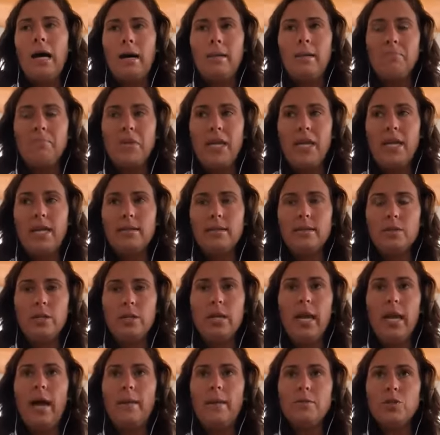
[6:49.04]
It
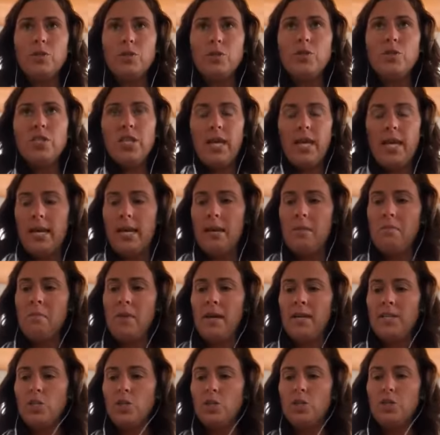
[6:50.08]
captures and it
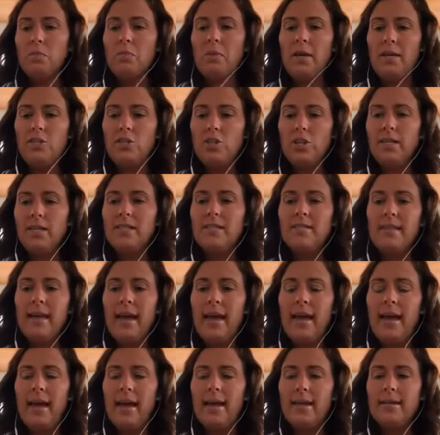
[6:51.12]
measures metrics
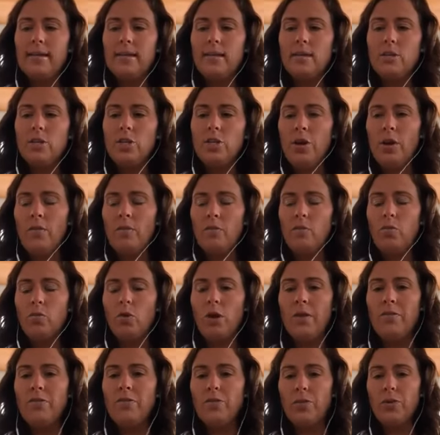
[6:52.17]
that,
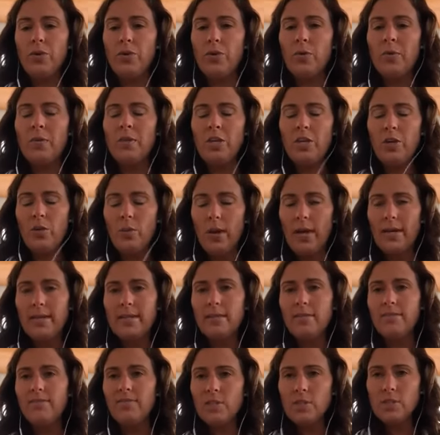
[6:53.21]
run through in the
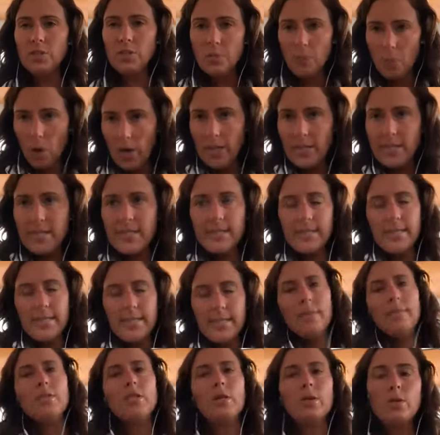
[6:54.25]
US, the field to market
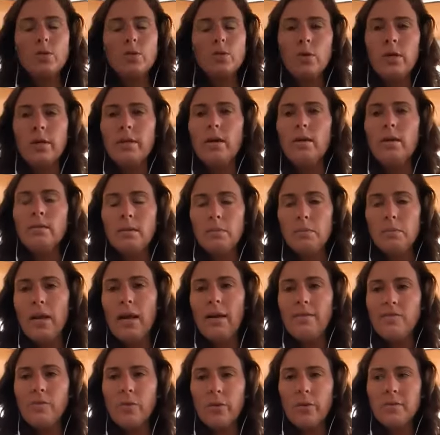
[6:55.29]
system. So it's one of the only
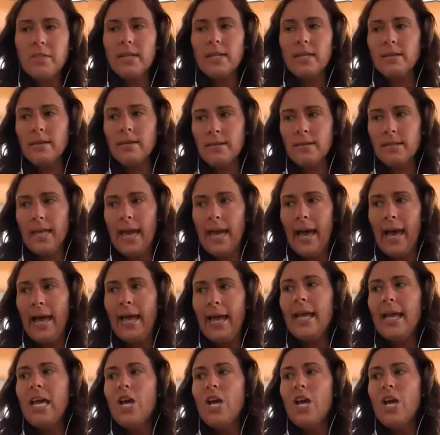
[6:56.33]
platforms that does that.